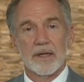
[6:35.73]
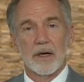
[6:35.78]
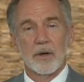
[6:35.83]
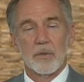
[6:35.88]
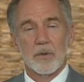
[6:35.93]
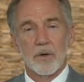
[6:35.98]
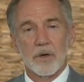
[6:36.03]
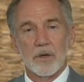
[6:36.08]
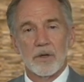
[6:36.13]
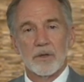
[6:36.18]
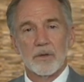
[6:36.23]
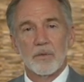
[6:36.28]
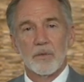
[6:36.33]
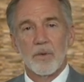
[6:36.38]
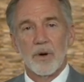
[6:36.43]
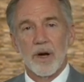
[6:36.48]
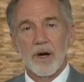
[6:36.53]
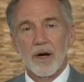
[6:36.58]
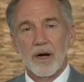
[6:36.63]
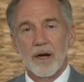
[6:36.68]
a world
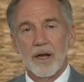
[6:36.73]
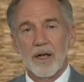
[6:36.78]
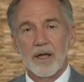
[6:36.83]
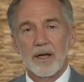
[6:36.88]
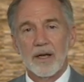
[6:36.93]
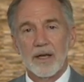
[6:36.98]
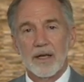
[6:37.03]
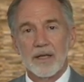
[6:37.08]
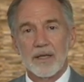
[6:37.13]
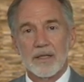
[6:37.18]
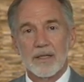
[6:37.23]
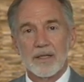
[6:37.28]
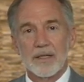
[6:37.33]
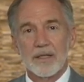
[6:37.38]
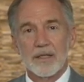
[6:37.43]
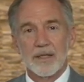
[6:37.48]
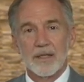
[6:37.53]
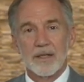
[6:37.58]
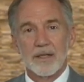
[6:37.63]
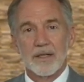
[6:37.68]
where it
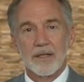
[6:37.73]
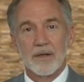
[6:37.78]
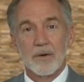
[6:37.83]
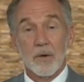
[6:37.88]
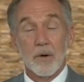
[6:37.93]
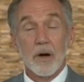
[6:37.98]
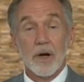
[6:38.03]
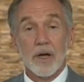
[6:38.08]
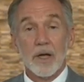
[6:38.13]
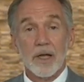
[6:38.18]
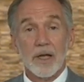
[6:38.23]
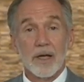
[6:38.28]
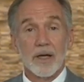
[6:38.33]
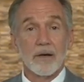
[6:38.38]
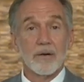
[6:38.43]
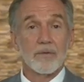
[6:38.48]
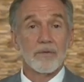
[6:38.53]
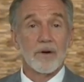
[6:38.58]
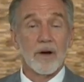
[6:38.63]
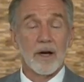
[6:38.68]
is quirky
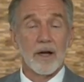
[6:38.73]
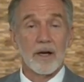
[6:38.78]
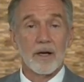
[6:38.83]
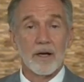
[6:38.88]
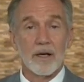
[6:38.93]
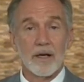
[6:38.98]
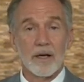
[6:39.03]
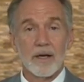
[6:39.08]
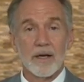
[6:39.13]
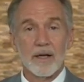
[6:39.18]
and fun,